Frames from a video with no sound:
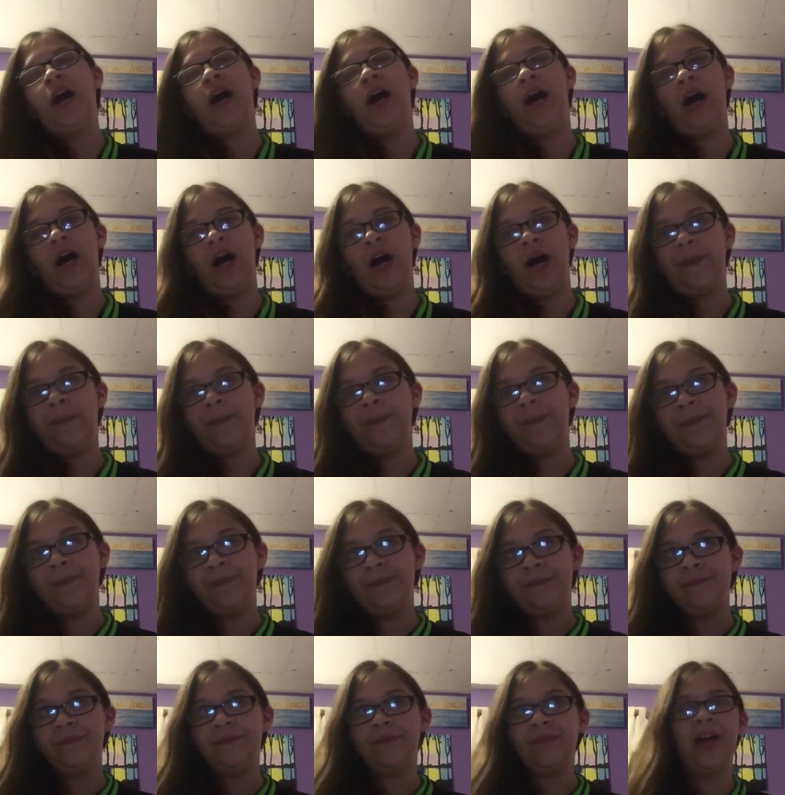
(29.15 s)

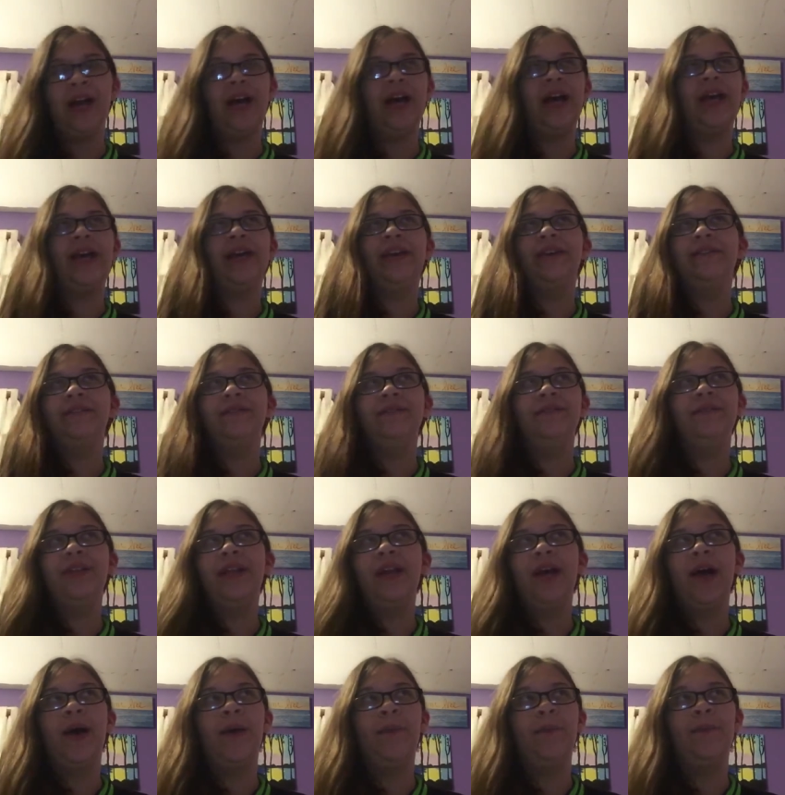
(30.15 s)
I
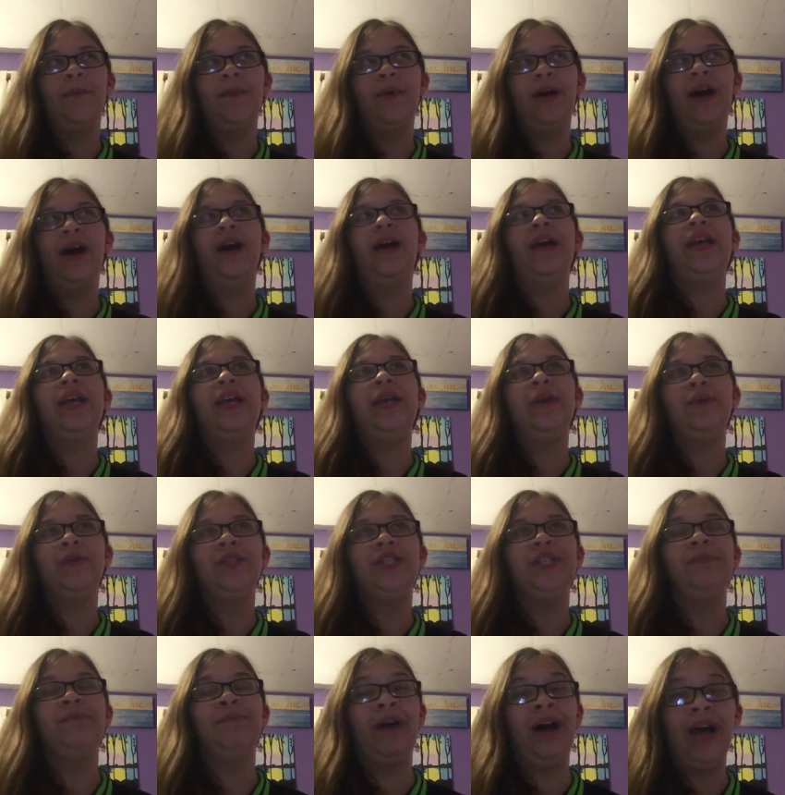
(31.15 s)
am a
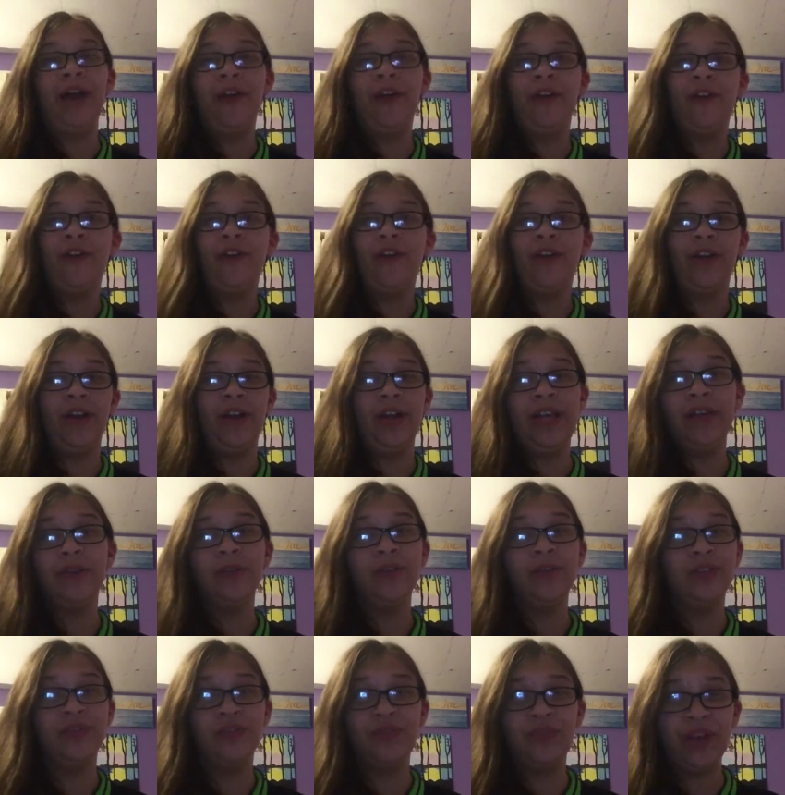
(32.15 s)
huge admirer and a
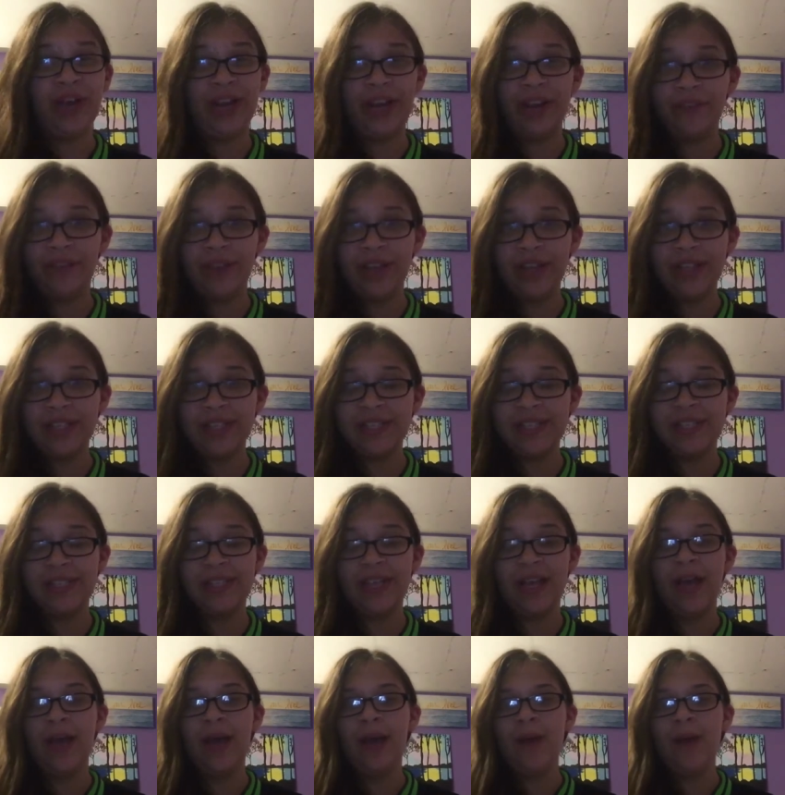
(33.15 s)
huge fan of his,